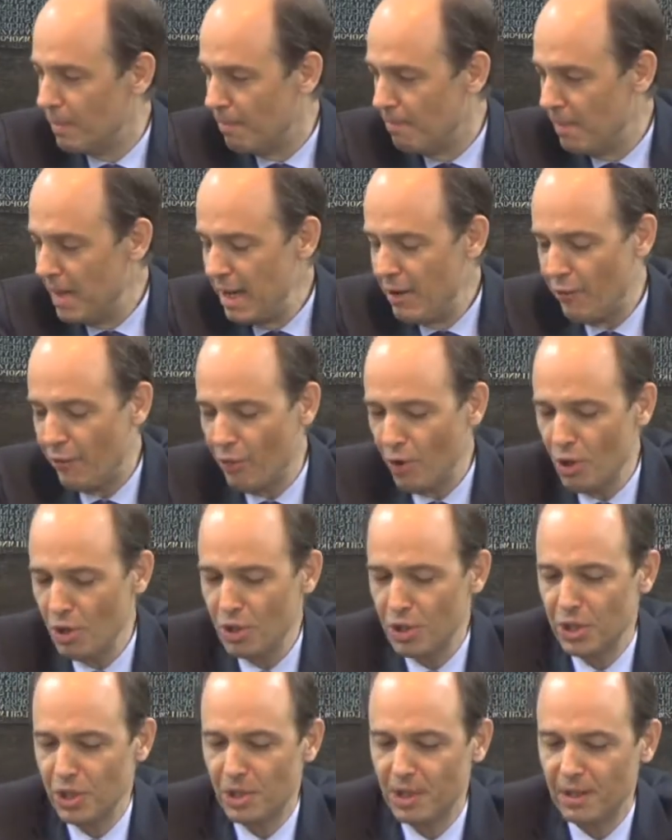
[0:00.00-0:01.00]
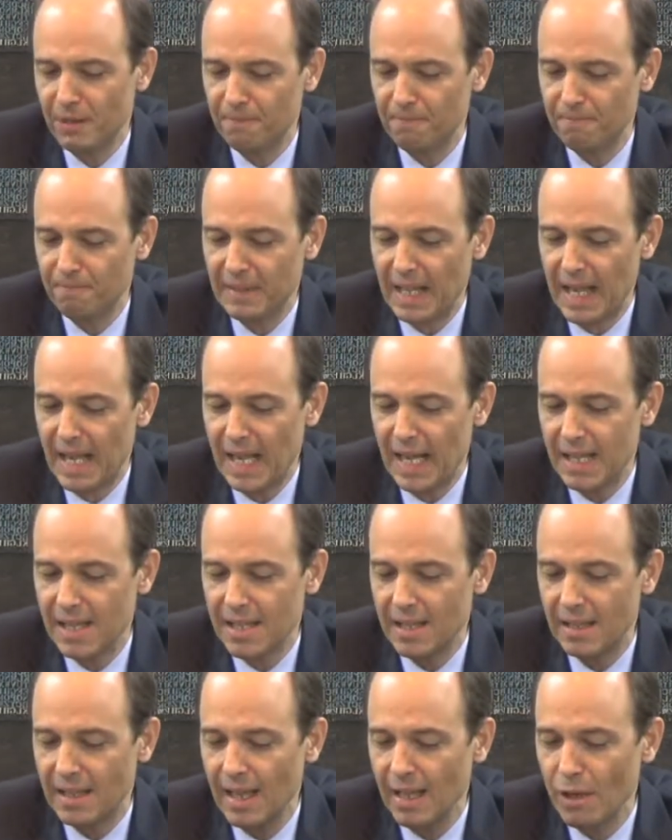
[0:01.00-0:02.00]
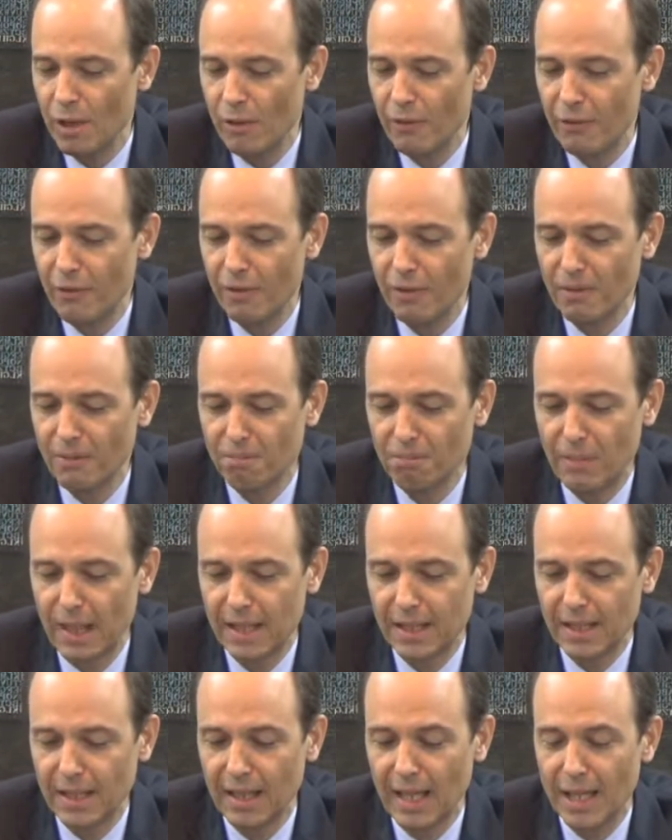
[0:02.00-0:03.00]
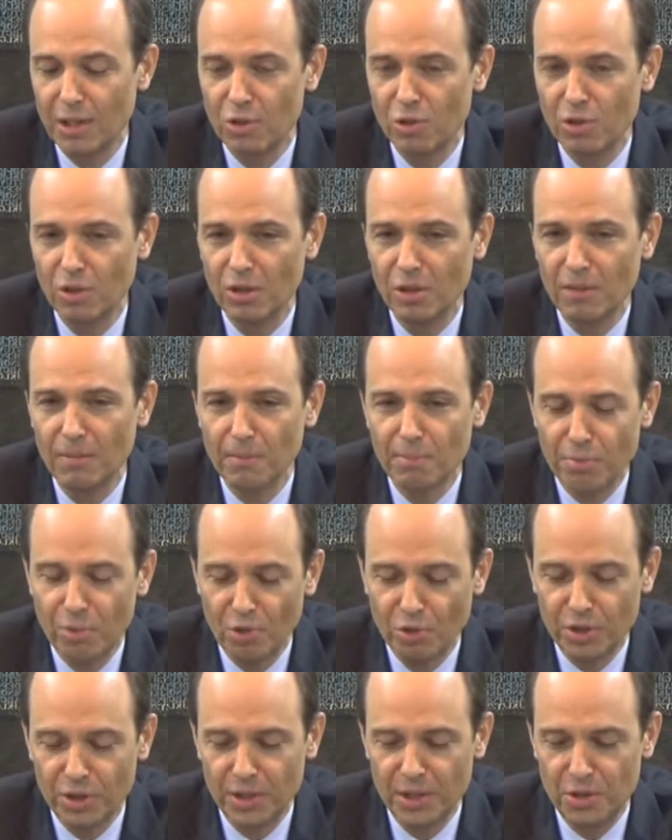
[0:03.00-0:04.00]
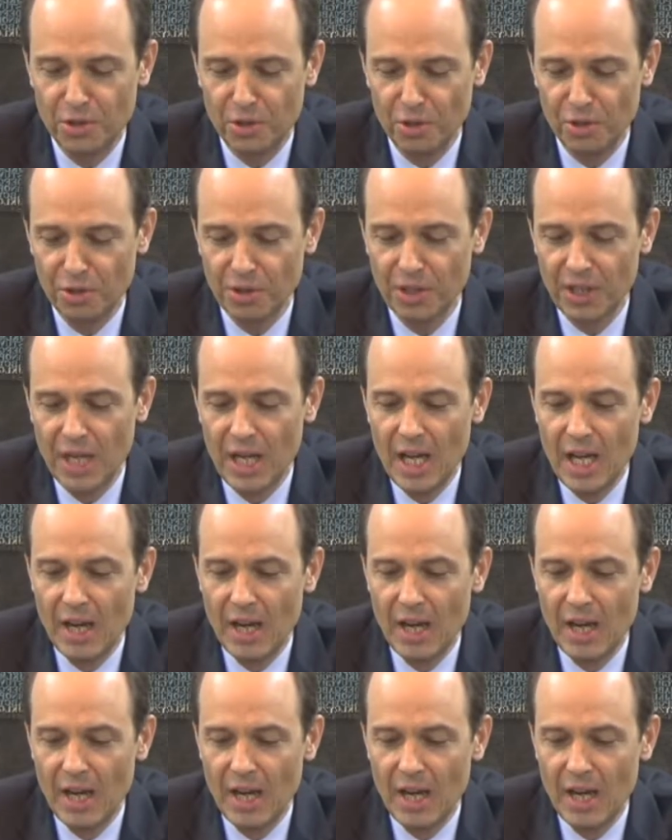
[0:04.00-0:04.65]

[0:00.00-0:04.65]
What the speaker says: Me first instead of multilateral procedures.